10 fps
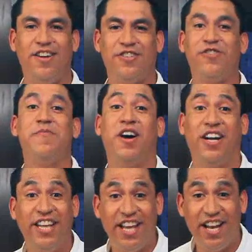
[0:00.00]
shrimp
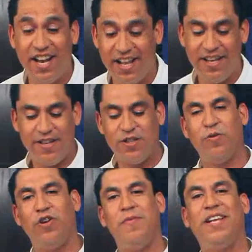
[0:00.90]
cocktail. So
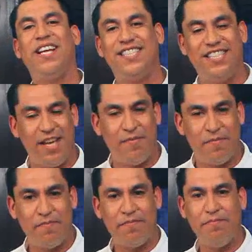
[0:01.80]
we're gonna make that
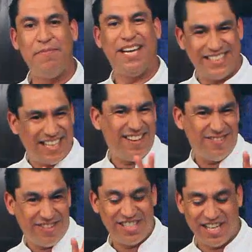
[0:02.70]
same Mexican
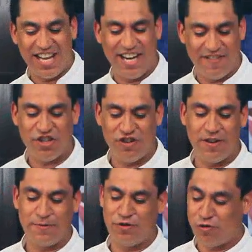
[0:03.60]
version, kind of a
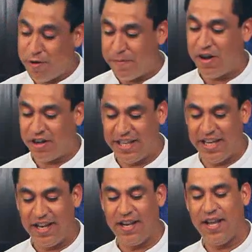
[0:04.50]
shrimp
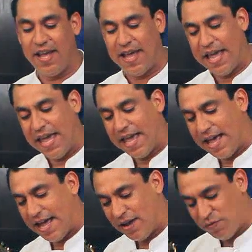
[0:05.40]
cocktail.
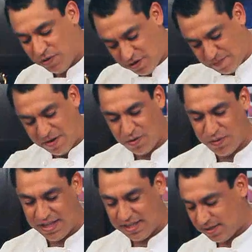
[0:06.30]
And we're gonna pair it
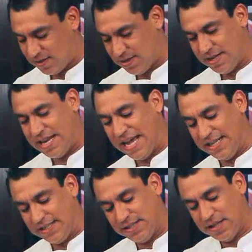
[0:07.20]
with this
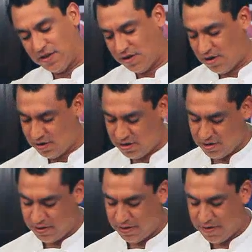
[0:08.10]
nice conch.
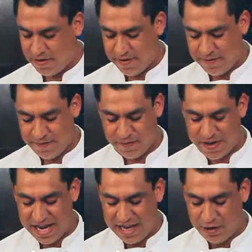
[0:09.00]
What
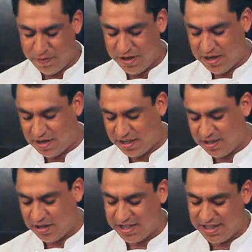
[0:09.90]
I like to put in the cocktail
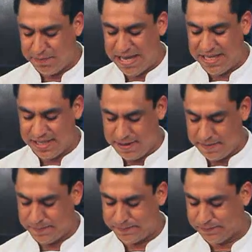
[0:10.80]
sauce is basil.
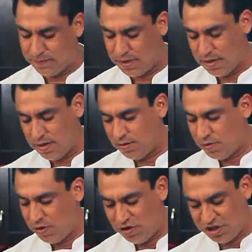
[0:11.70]
So
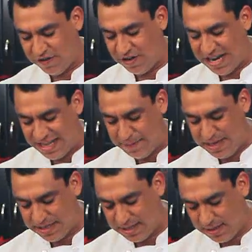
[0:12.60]
we're gonna chiffon the
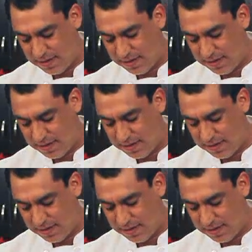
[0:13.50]
basil.